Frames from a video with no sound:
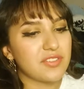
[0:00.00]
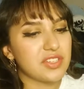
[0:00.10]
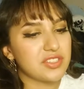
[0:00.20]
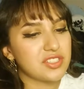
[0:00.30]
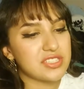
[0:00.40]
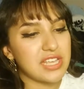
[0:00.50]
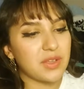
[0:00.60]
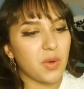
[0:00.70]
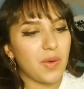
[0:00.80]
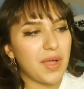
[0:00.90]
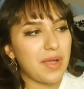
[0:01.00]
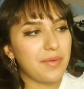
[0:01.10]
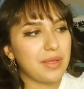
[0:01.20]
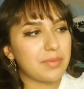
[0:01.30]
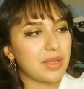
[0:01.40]
and to just like go
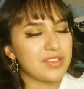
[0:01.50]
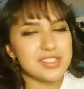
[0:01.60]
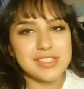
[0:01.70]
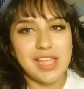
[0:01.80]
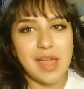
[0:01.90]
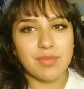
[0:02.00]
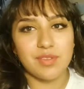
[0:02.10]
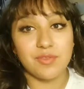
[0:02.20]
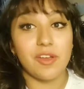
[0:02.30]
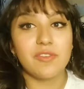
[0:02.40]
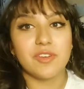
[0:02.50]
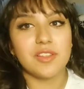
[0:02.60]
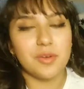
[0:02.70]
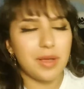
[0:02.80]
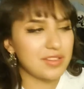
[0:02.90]
out and probably just like have some fun for a
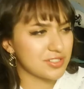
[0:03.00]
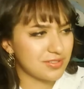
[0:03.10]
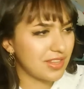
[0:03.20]
little while.